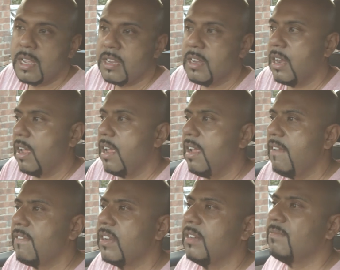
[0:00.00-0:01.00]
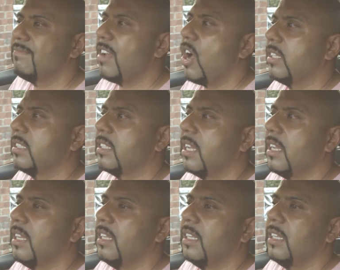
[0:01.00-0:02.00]
Even I'd
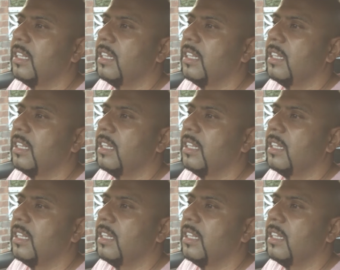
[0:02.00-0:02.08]
say,